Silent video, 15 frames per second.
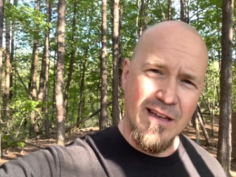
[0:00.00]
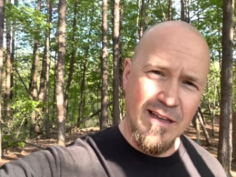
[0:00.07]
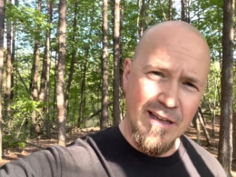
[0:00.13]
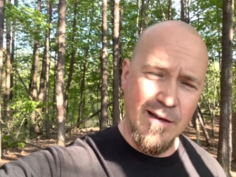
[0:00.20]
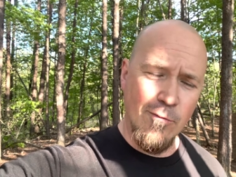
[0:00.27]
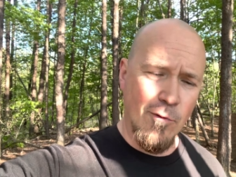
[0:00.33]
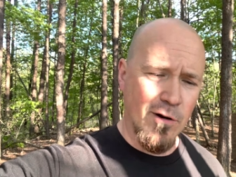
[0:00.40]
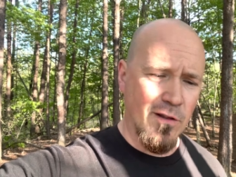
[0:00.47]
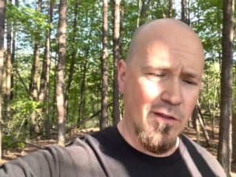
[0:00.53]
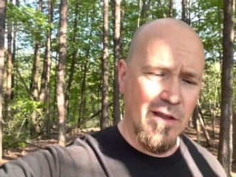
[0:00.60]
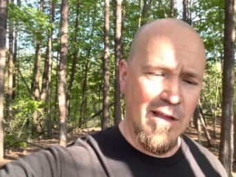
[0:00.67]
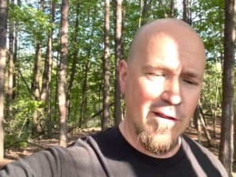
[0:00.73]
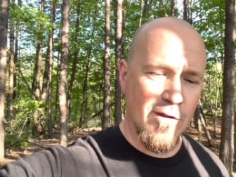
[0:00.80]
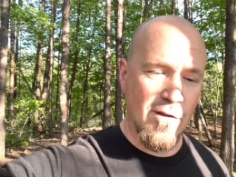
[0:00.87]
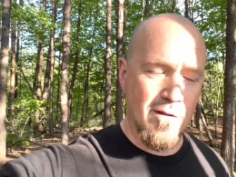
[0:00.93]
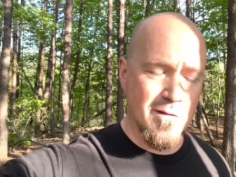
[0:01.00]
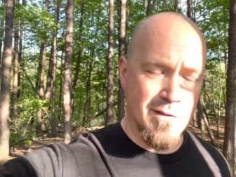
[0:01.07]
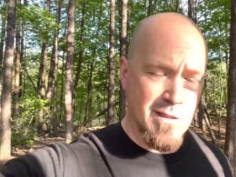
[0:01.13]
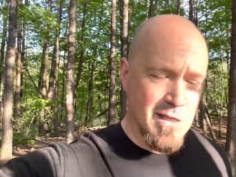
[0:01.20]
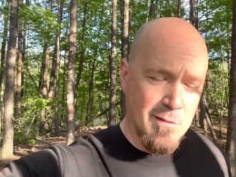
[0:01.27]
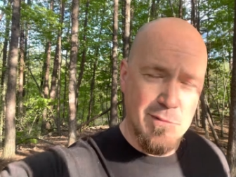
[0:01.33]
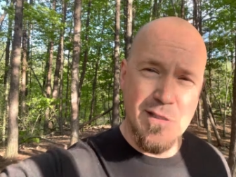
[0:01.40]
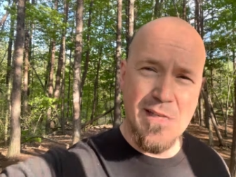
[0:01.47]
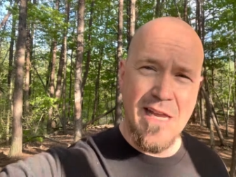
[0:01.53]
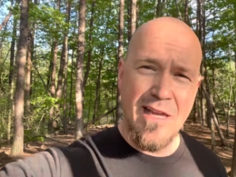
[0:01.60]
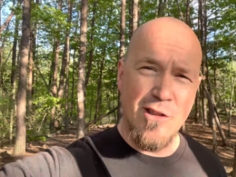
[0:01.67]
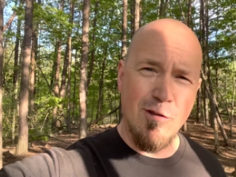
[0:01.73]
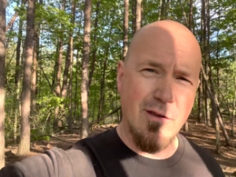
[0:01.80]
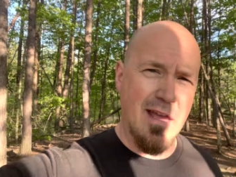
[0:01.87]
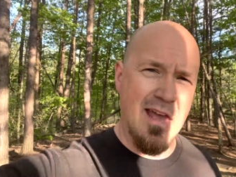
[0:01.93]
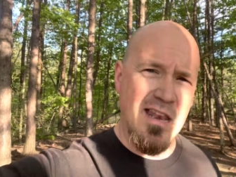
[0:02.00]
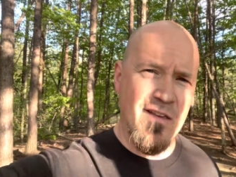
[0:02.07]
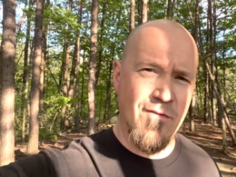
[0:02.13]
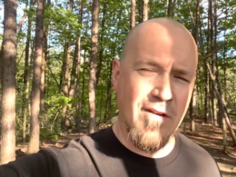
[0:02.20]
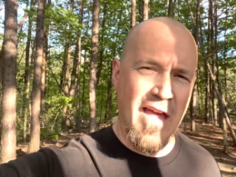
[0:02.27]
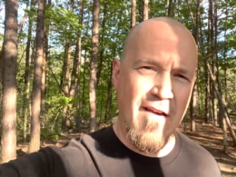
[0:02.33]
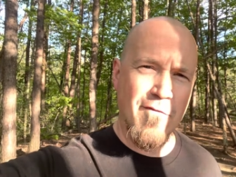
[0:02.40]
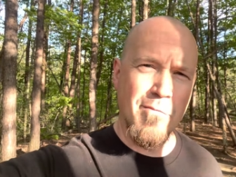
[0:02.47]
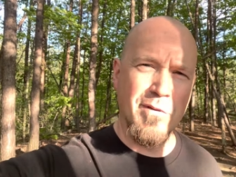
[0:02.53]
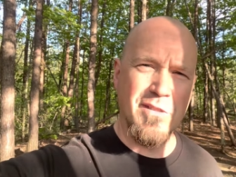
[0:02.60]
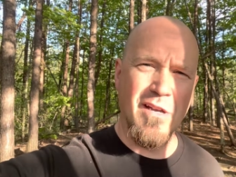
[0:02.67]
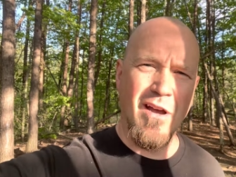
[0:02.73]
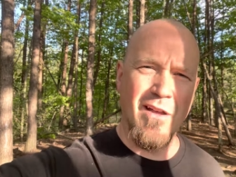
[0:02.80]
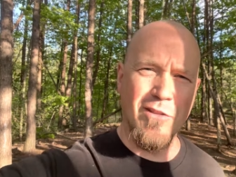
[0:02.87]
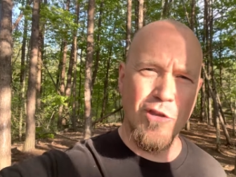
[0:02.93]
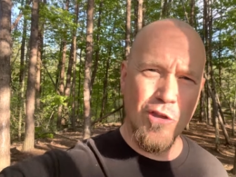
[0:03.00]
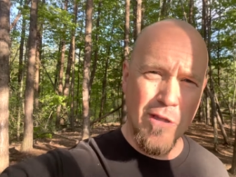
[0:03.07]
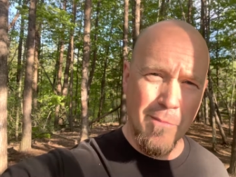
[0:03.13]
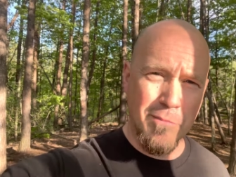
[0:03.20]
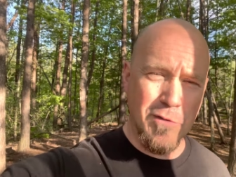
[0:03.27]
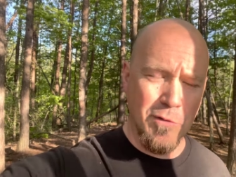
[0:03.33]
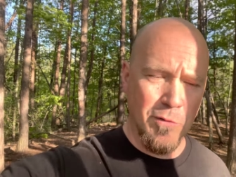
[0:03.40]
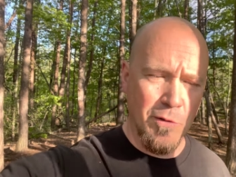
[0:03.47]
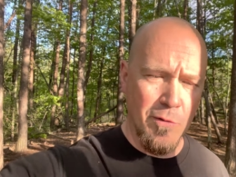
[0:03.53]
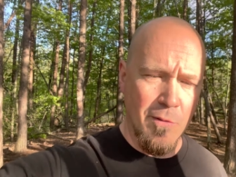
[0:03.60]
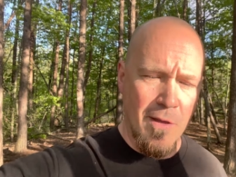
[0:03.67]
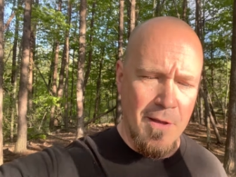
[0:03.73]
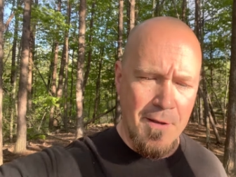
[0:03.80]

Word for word: get one of these Some states you can't even have a baton shipped to you.